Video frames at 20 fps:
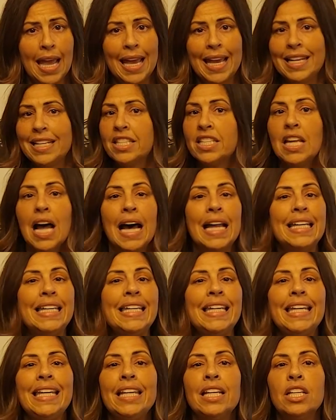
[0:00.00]
It's not
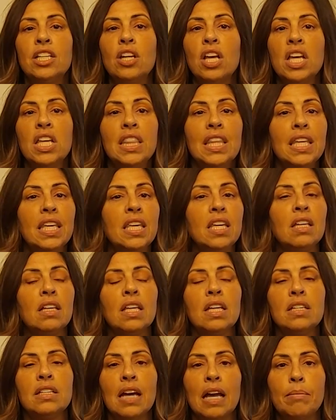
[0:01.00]
needed in the
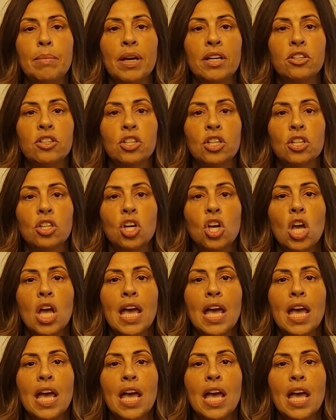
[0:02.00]
healing dimension.